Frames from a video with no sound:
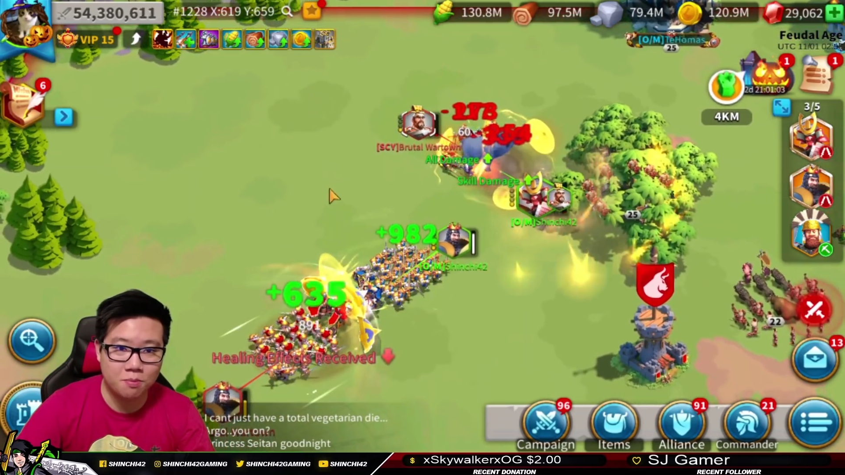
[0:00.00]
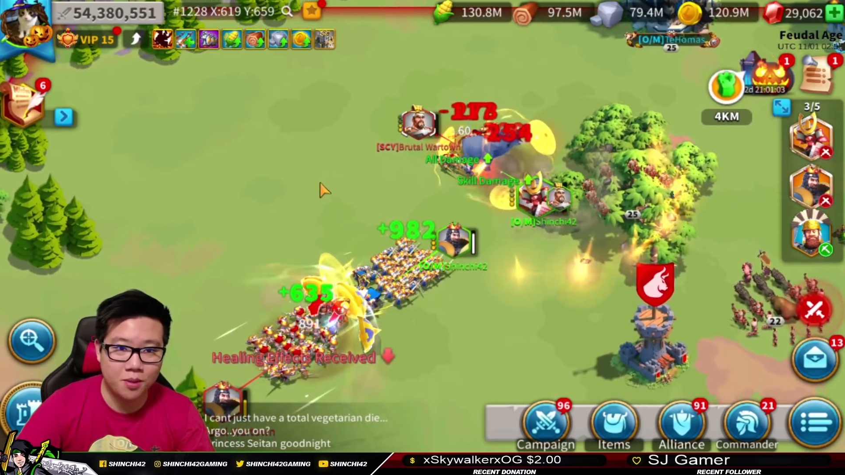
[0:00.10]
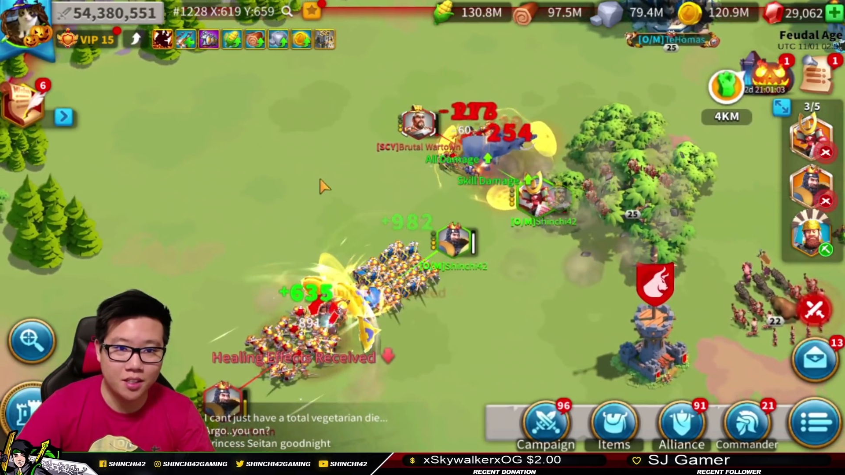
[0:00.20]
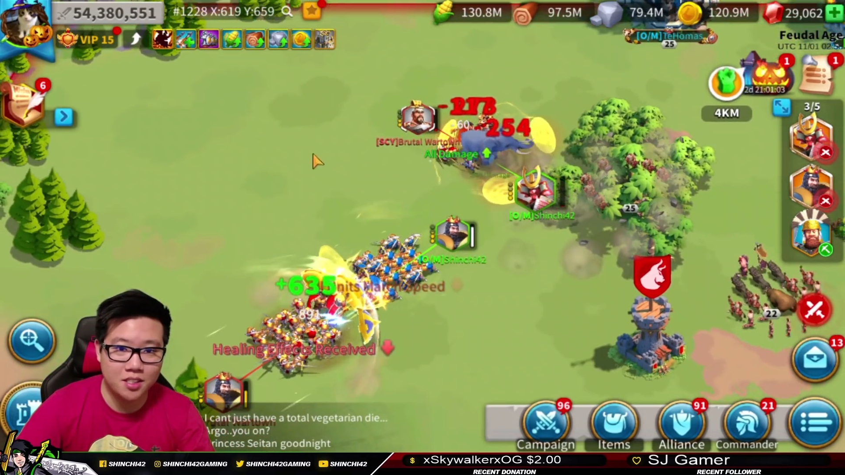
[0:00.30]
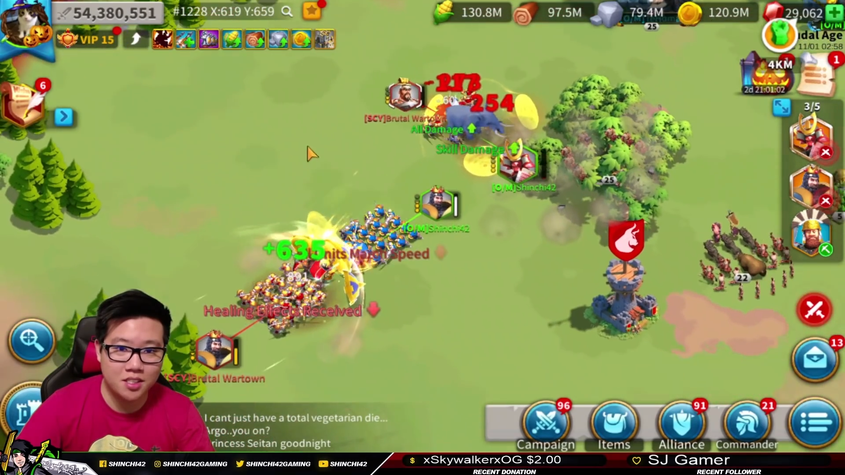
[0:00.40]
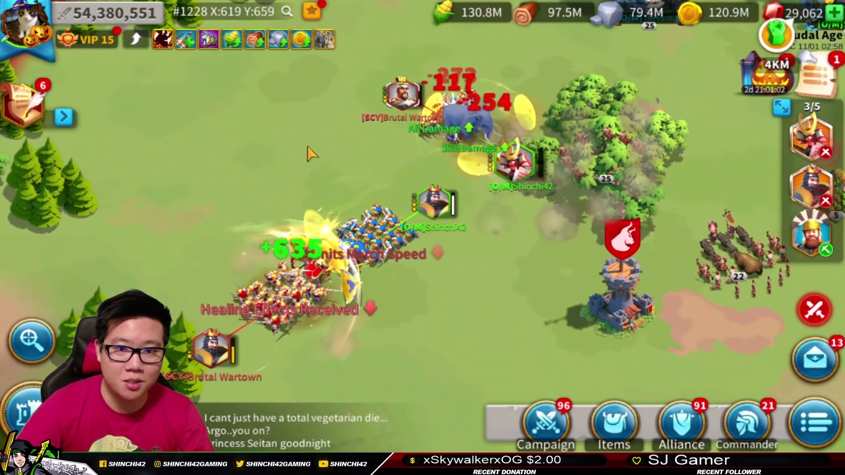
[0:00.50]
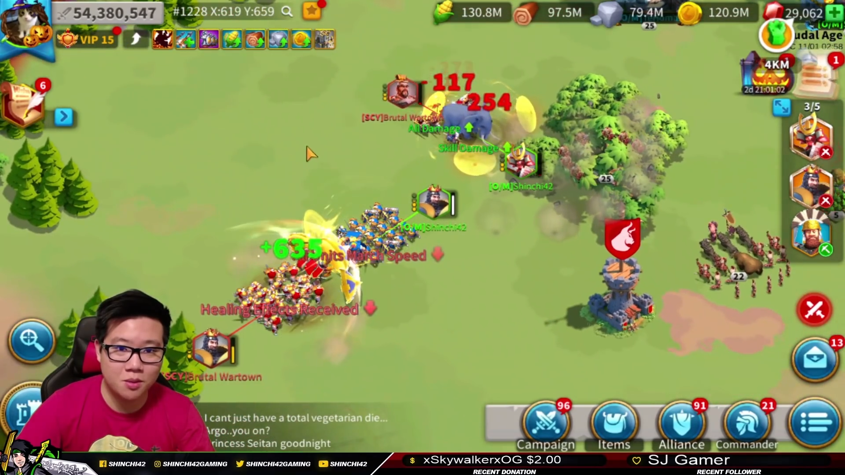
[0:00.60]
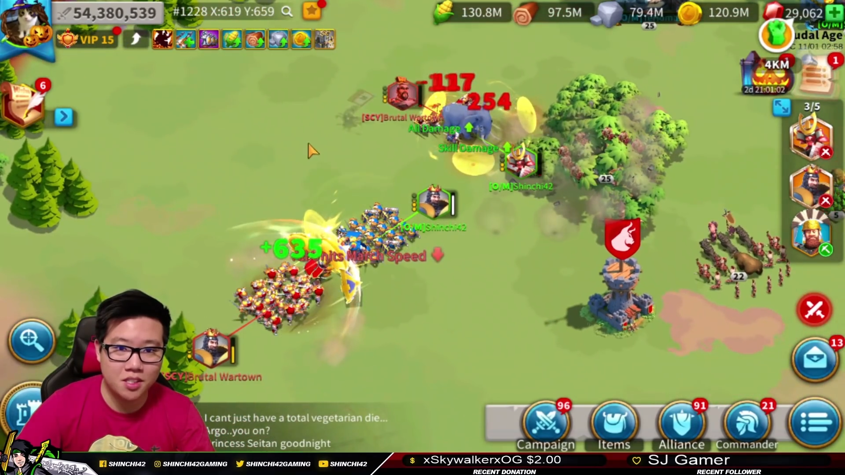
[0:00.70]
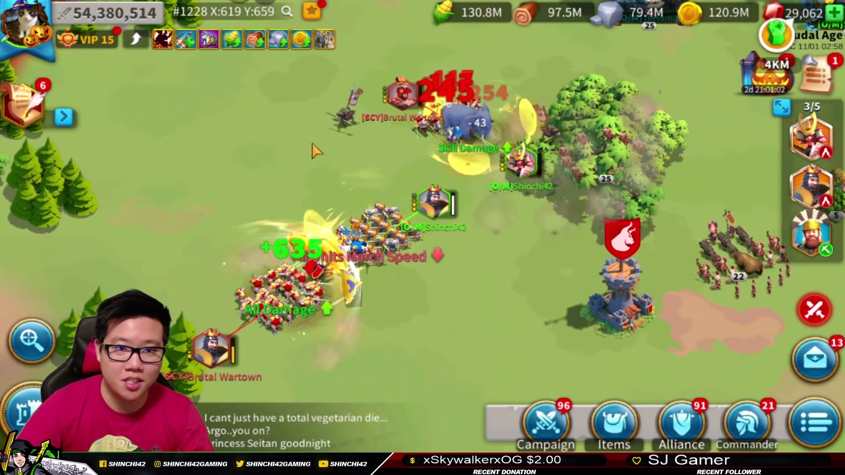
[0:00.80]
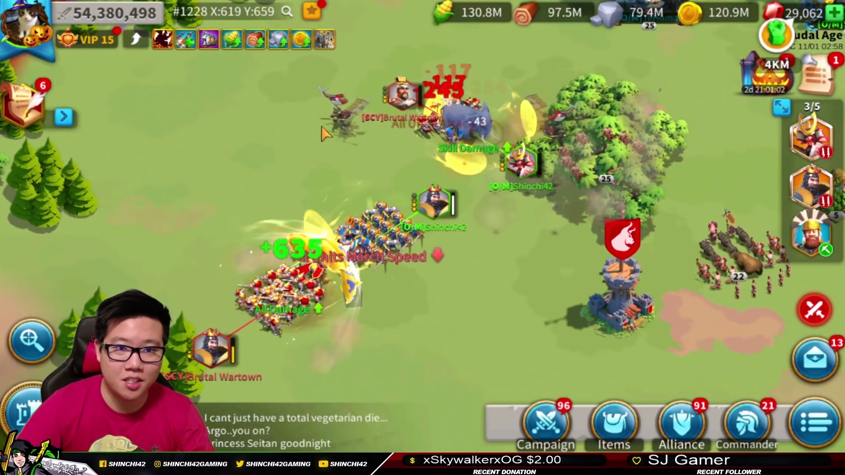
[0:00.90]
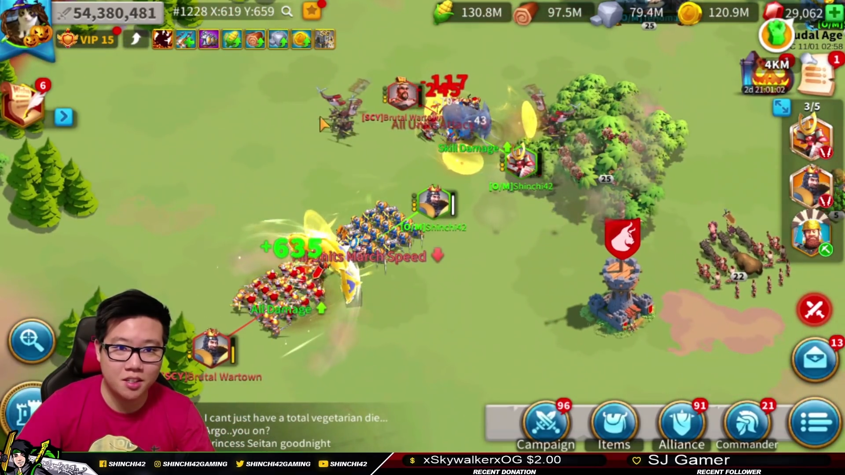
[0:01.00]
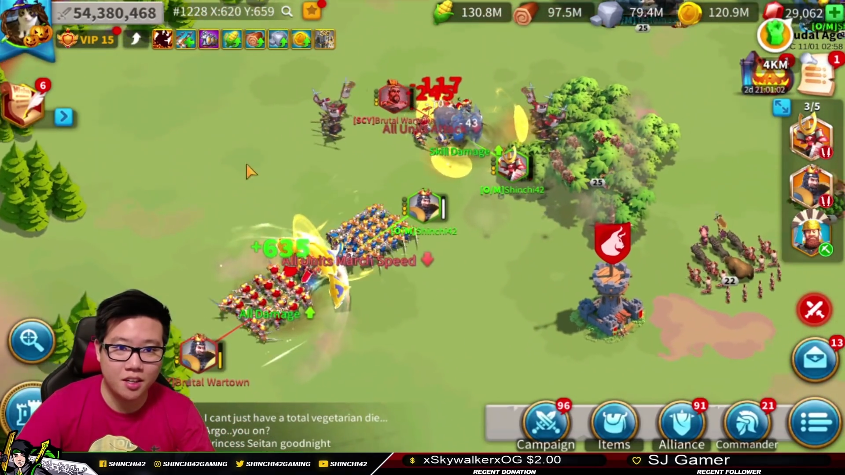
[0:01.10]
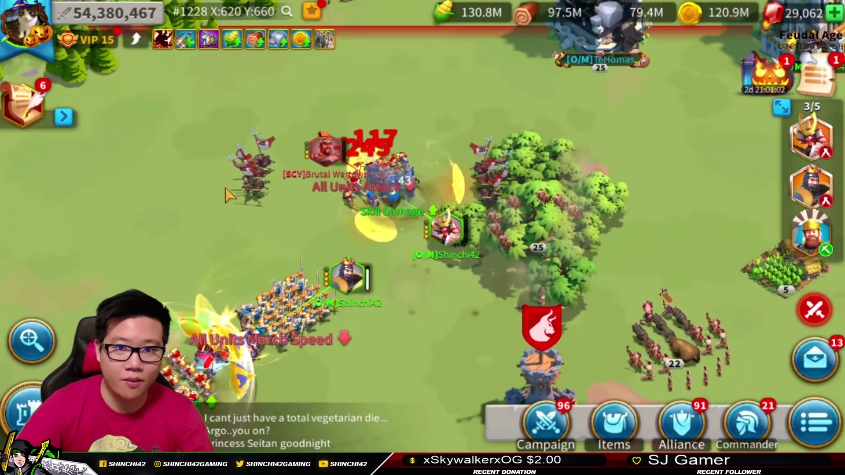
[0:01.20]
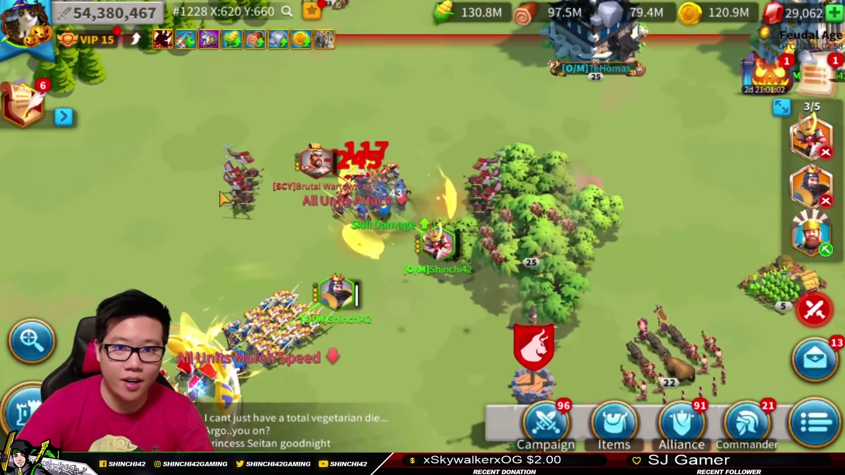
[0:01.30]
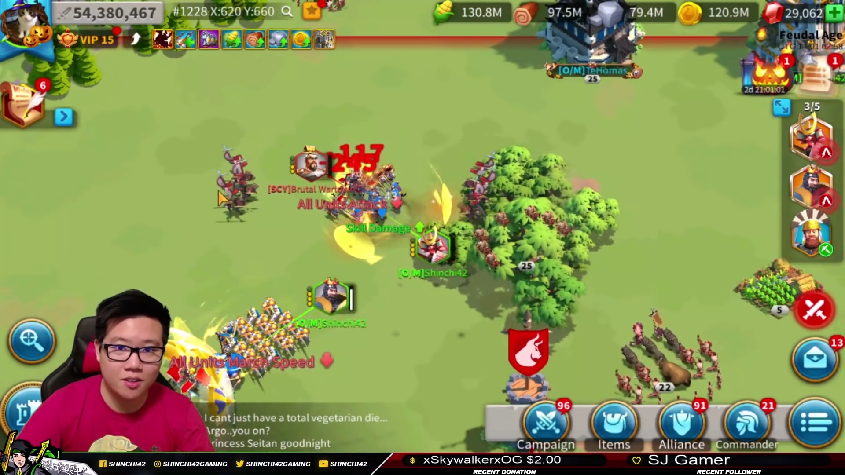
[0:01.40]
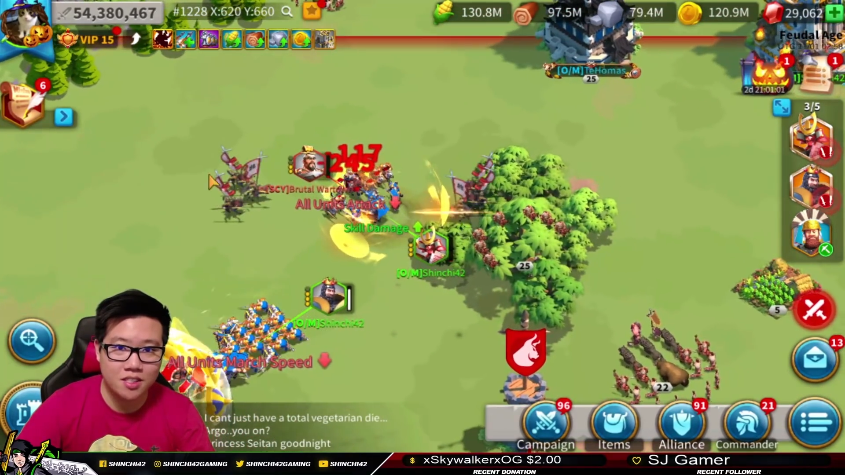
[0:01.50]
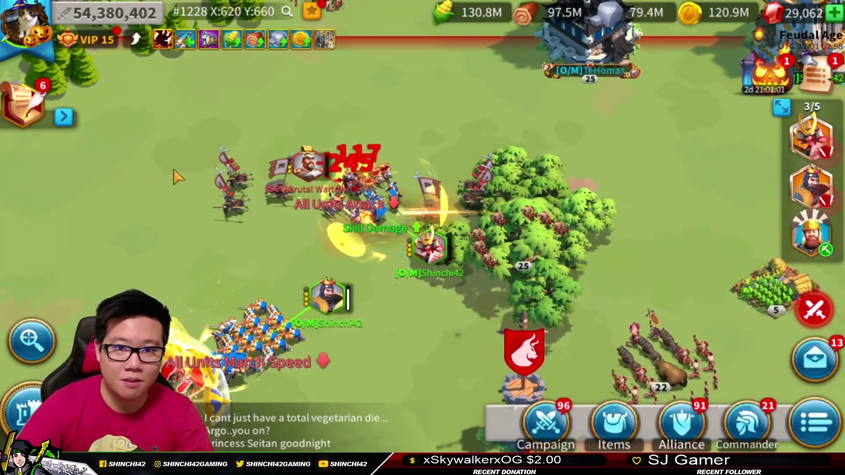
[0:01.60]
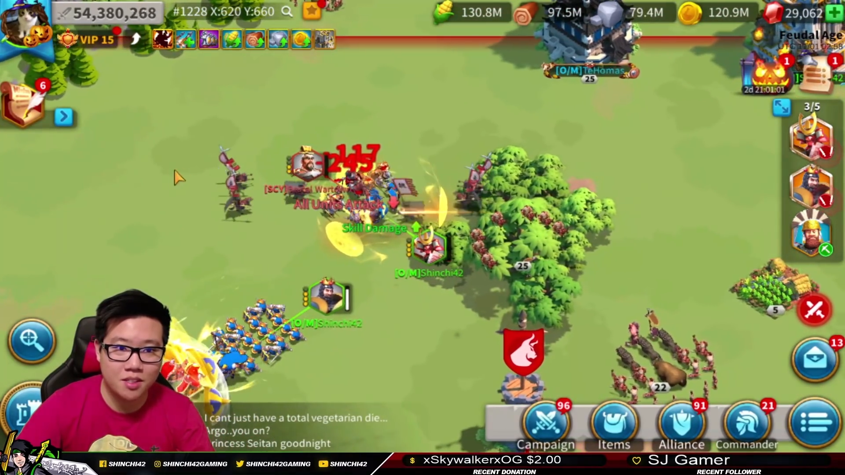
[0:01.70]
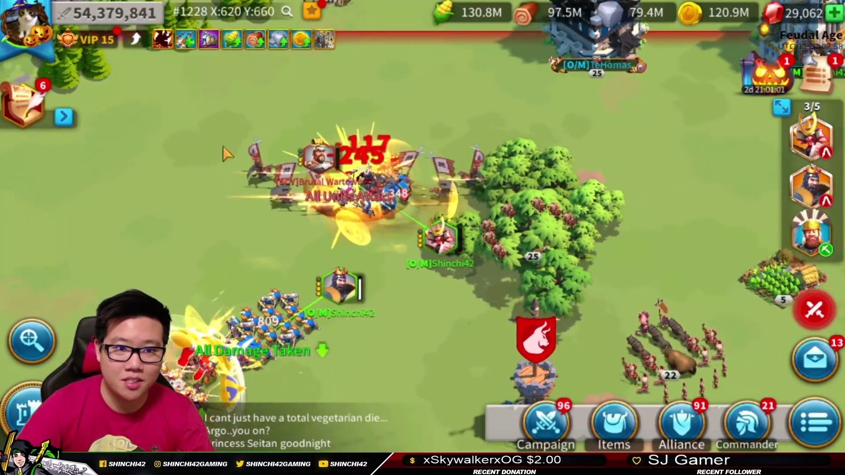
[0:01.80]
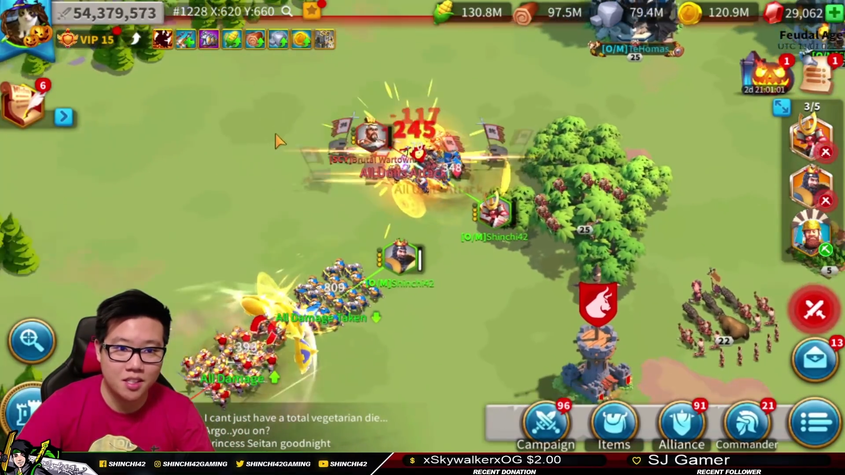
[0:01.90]
but since he was here right outside
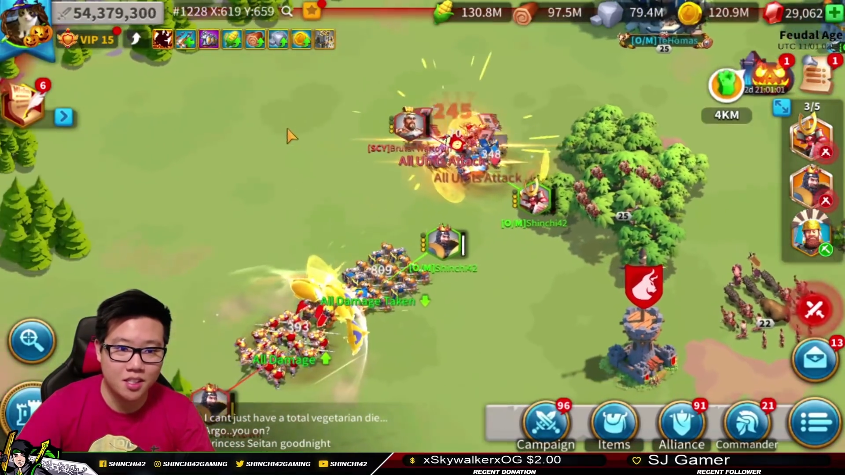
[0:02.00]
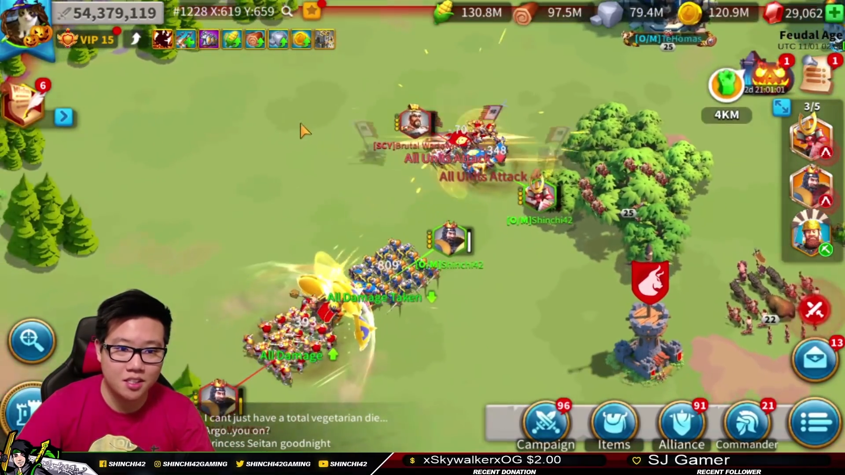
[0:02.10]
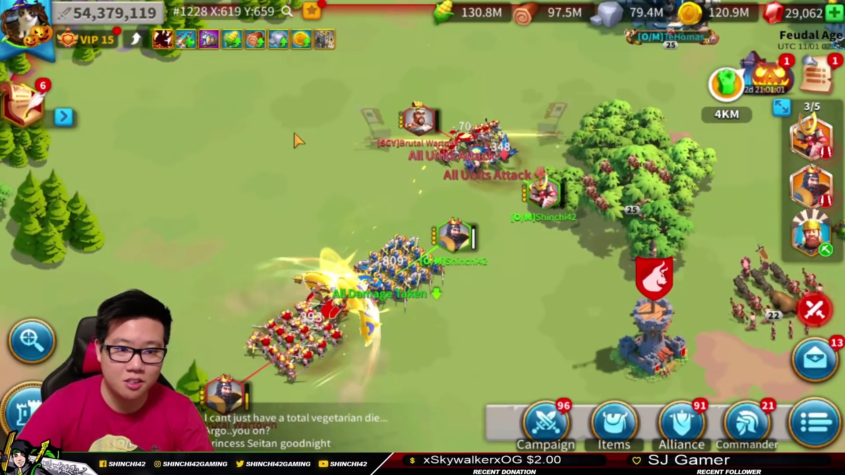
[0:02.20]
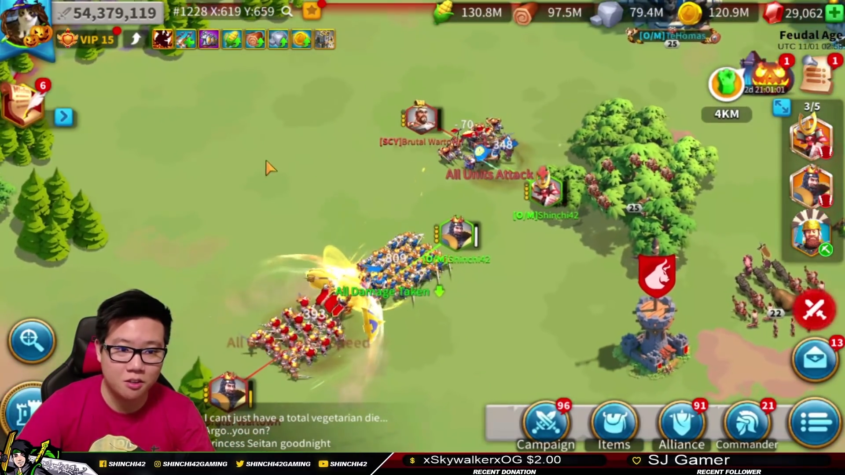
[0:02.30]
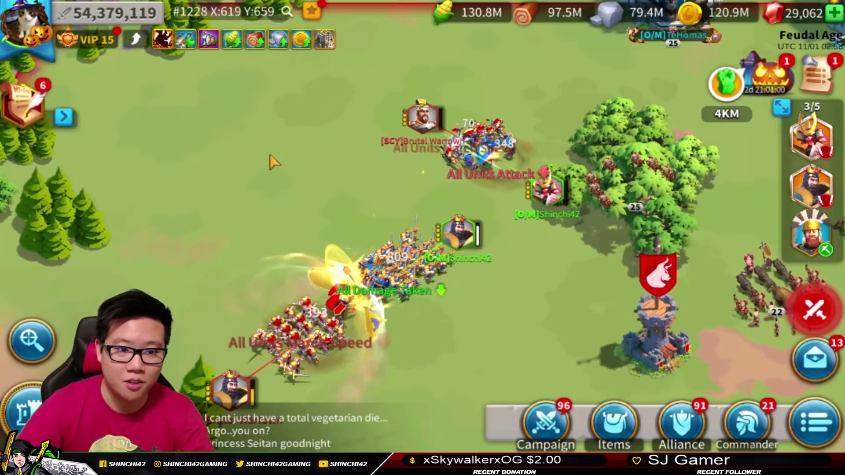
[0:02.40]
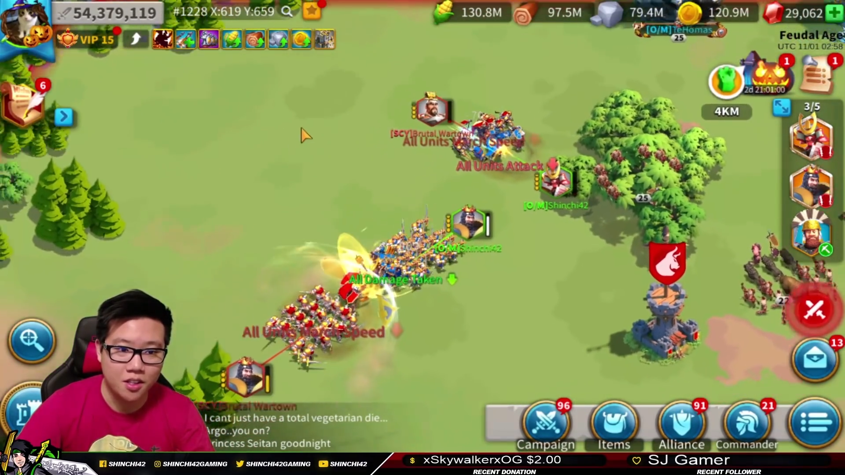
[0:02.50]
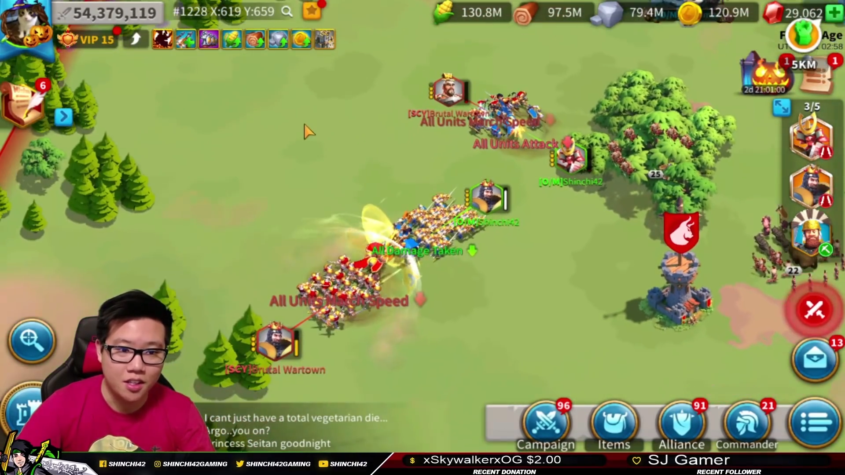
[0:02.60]
my city, so